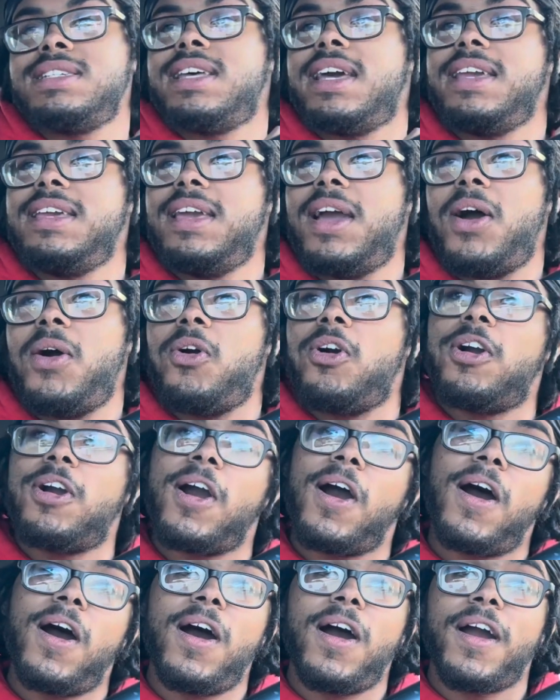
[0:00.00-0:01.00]
like, yo,
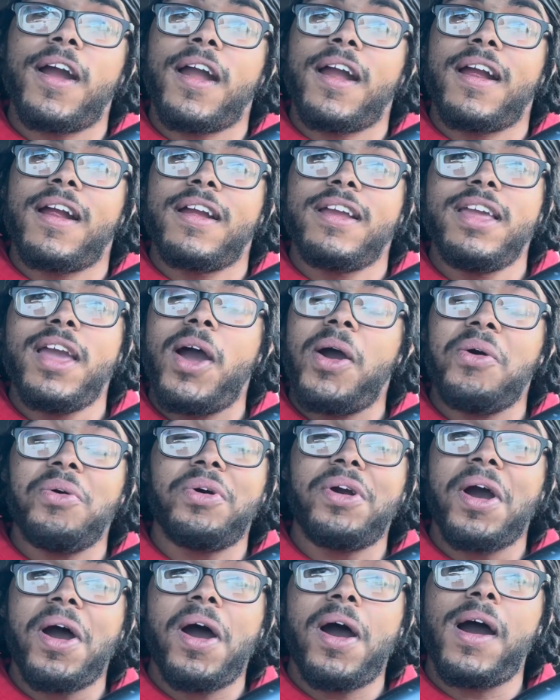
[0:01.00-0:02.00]
car.
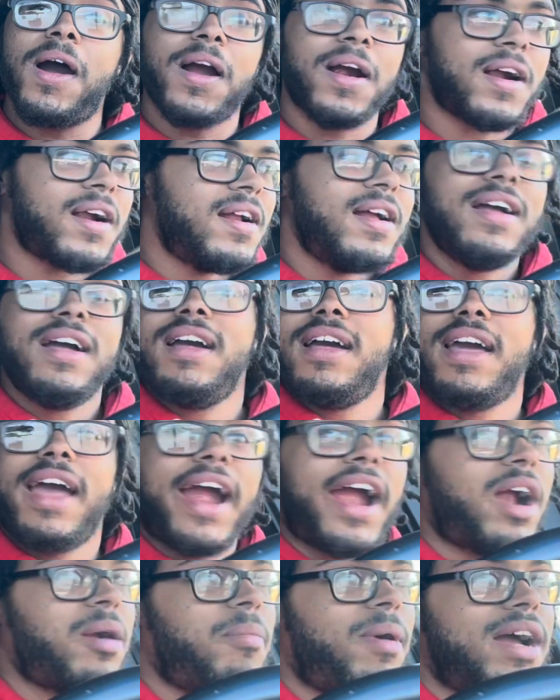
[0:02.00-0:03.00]

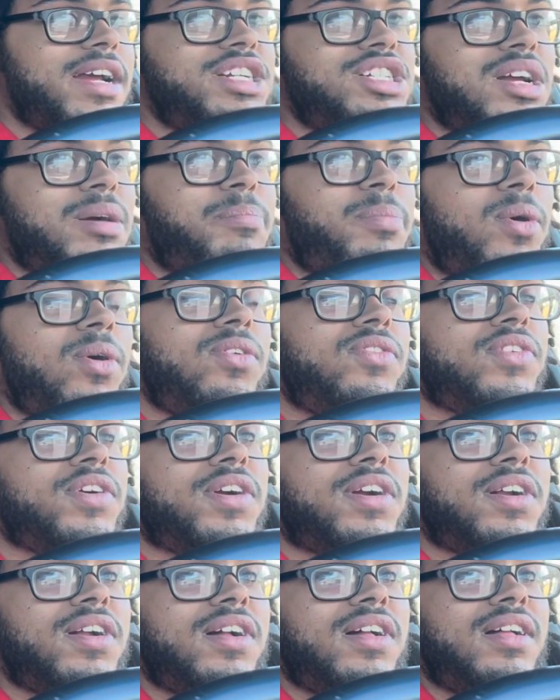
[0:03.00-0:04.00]
Everybody jump
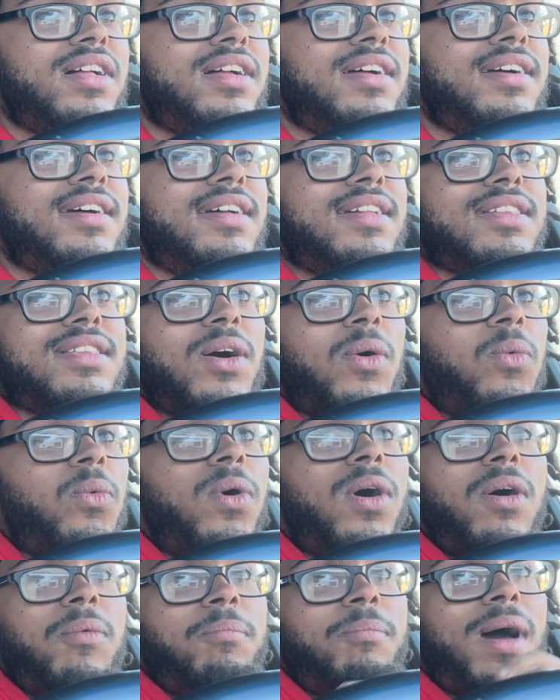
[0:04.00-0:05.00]
over.
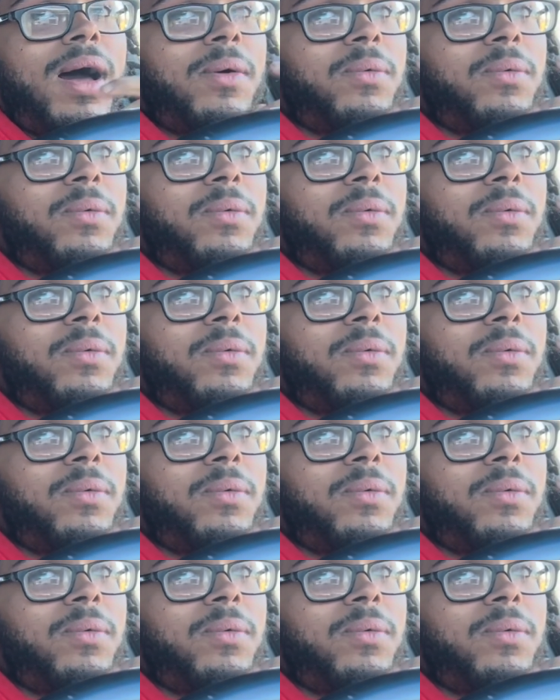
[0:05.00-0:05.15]
My